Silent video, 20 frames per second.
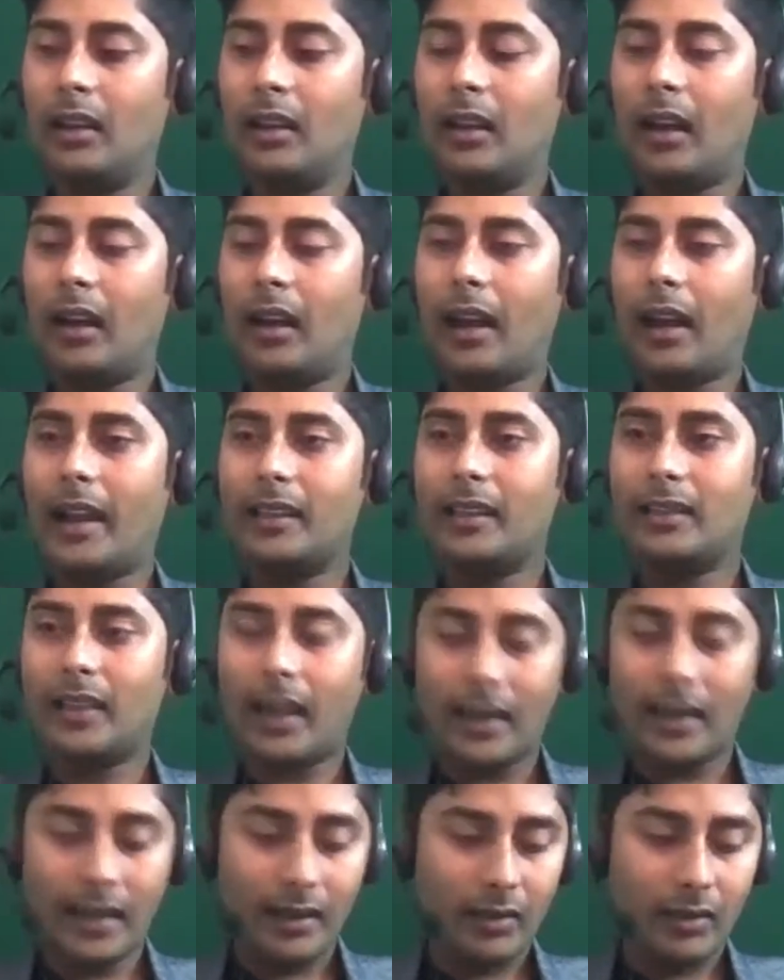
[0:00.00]
I
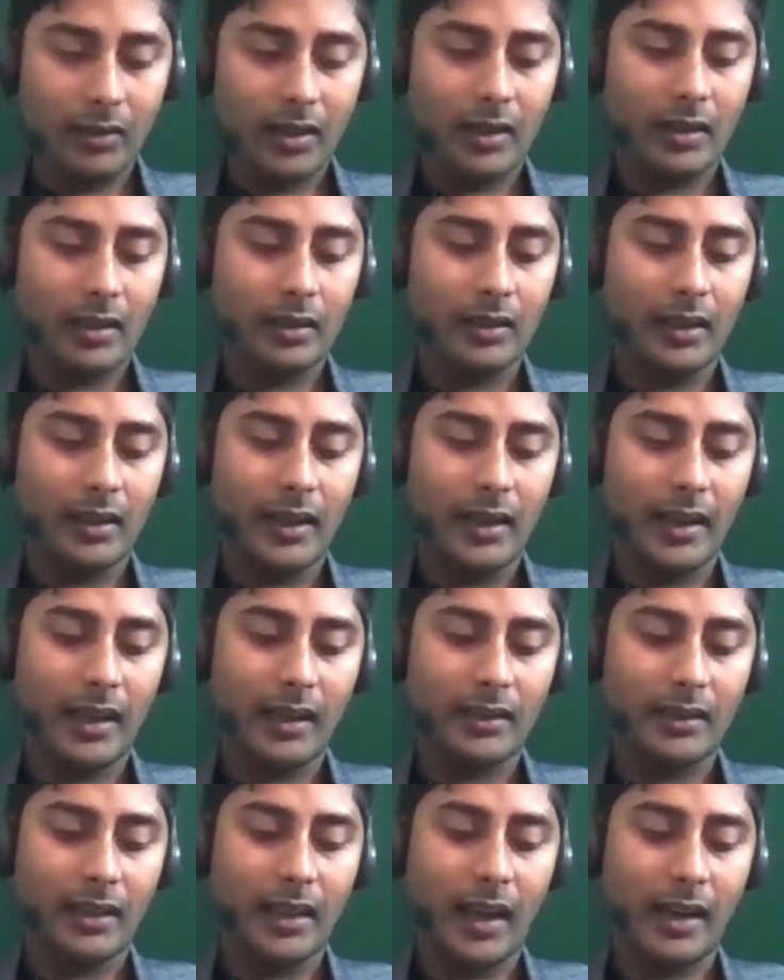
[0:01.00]
started with the data
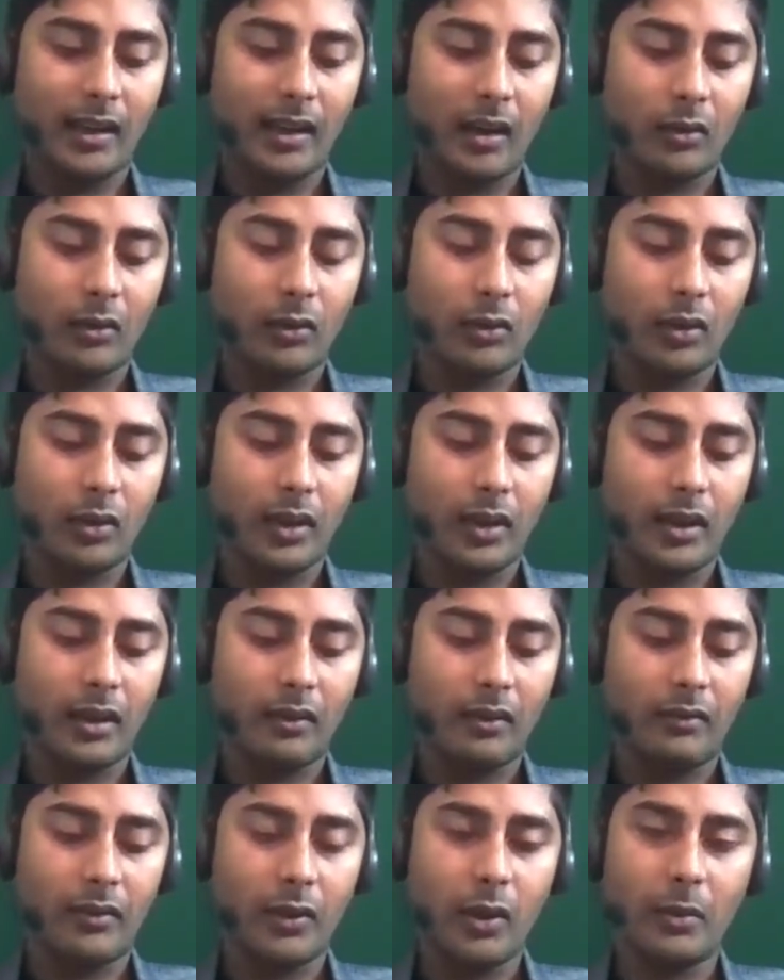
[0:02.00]
set. I downloaded a
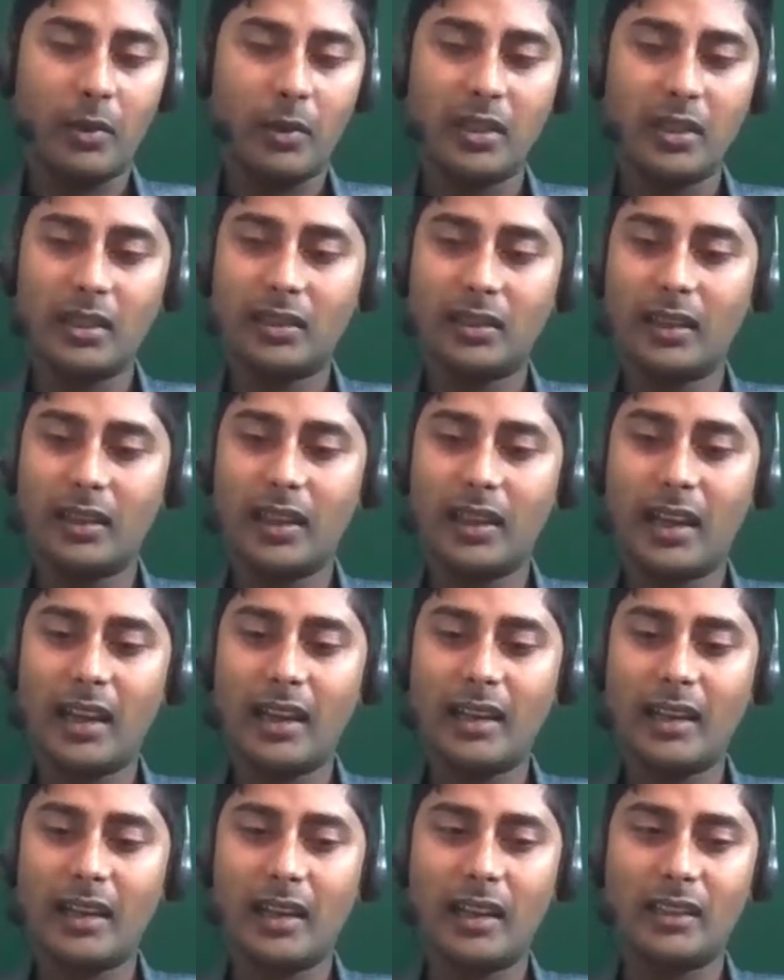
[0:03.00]
few images and then I
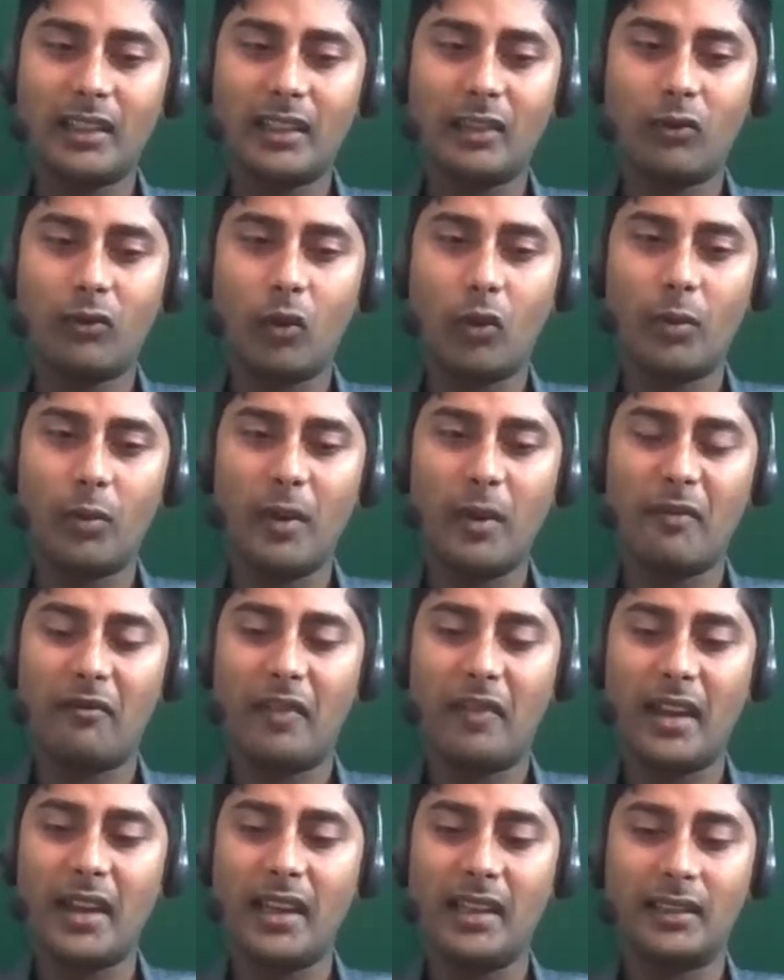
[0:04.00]
realized it won't be
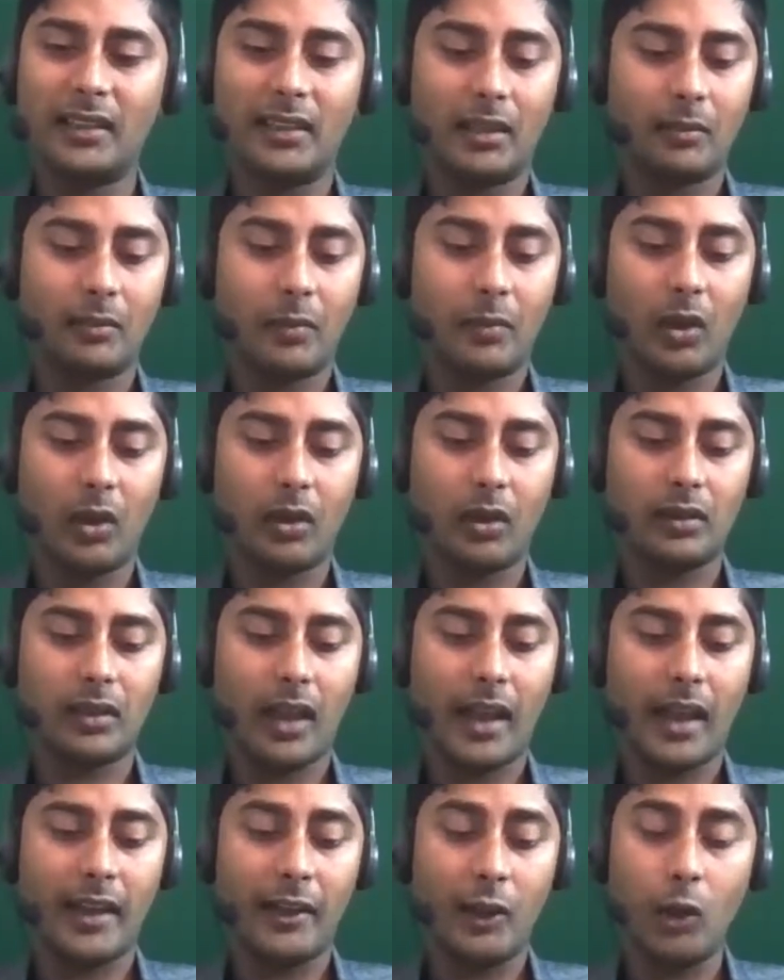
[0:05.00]
very easy because
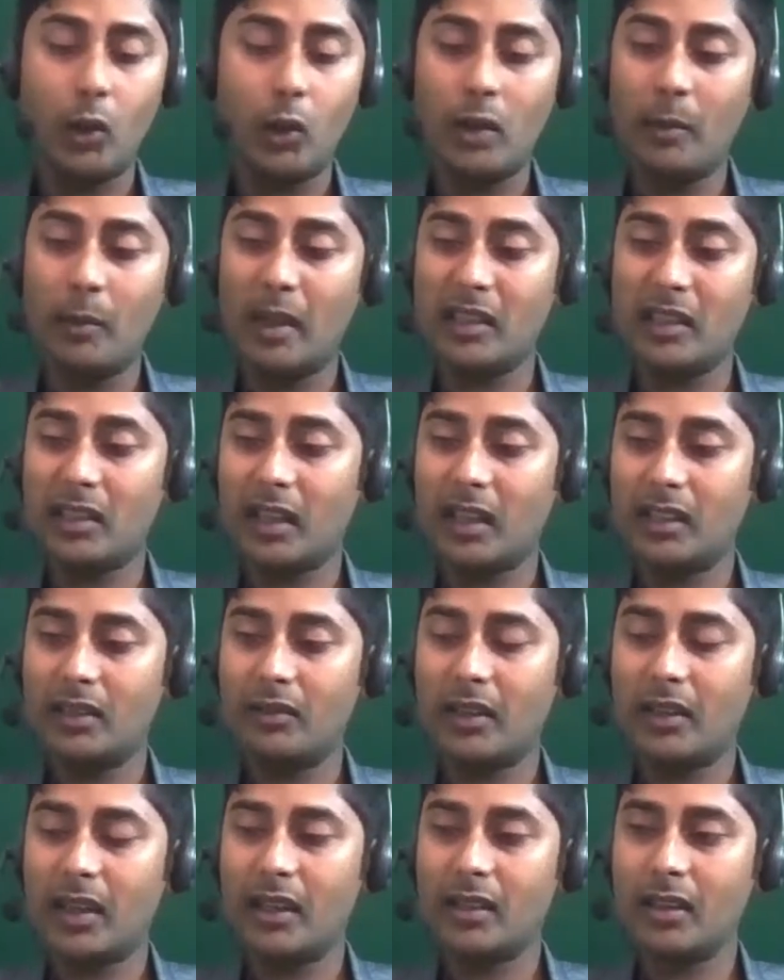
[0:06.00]
I knew image
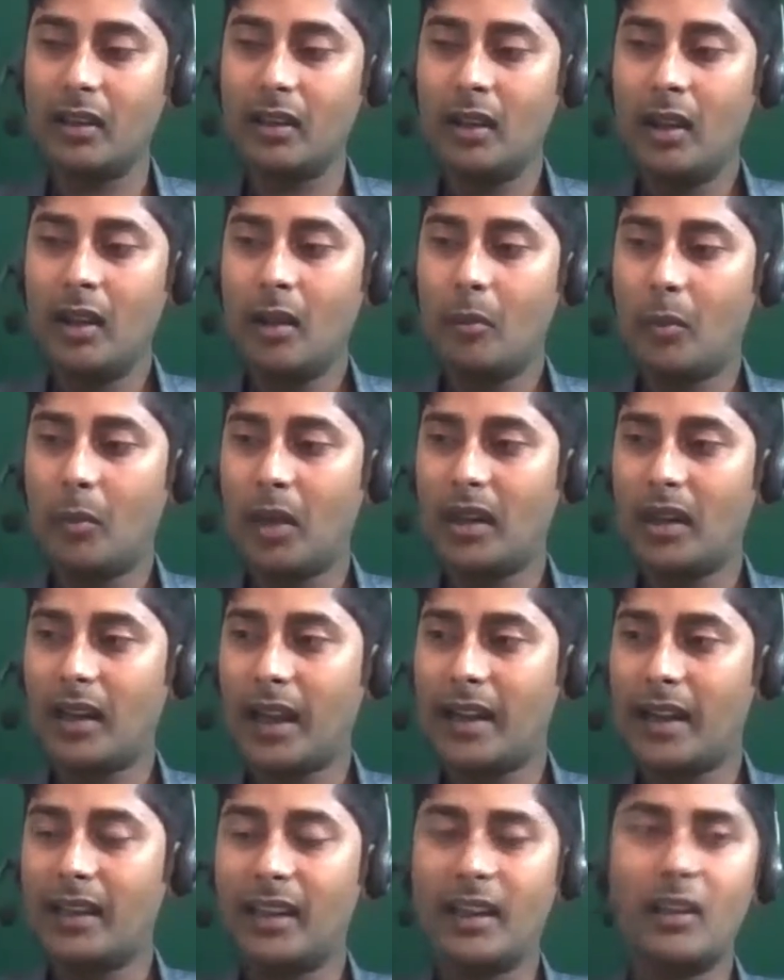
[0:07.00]
classification, but
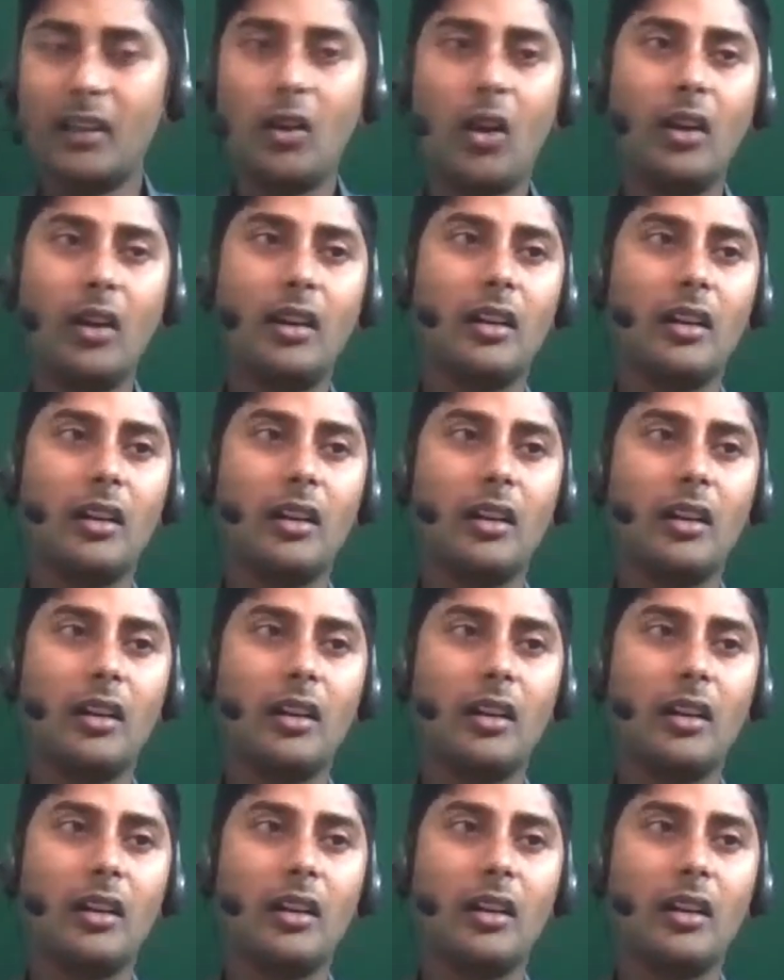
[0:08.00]
I did not